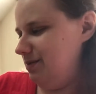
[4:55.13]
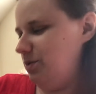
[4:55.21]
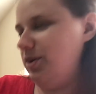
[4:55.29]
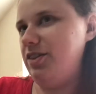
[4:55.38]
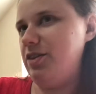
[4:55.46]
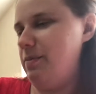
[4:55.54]

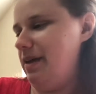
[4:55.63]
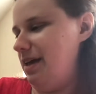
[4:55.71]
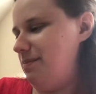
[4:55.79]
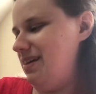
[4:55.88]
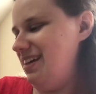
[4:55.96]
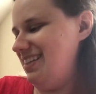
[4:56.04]
Went the
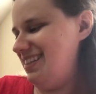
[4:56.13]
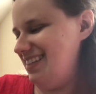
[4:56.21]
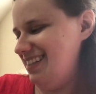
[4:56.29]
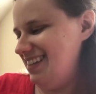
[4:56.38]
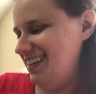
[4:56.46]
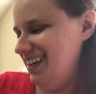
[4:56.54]
babies.
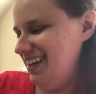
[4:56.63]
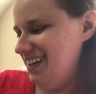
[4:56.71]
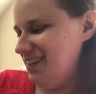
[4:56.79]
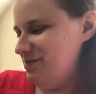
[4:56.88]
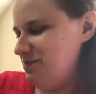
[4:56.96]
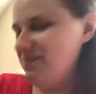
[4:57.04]

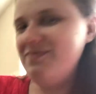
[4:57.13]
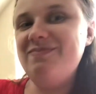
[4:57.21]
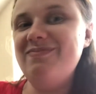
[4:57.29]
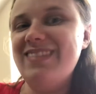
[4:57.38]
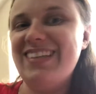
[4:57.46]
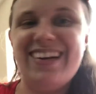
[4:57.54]

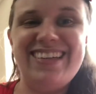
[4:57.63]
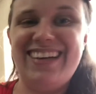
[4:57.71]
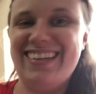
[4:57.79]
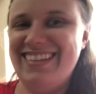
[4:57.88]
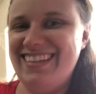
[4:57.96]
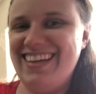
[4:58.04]
Sorry,
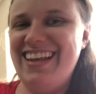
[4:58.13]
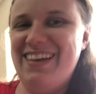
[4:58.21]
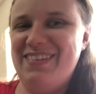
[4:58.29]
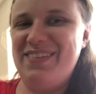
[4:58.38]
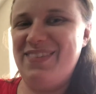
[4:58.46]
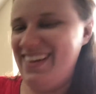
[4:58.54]
Socks is looking
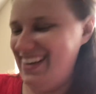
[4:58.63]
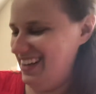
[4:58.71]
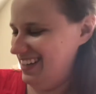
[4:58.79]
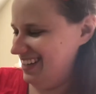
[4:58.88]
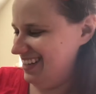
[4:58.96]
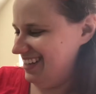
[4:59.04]
at me funny.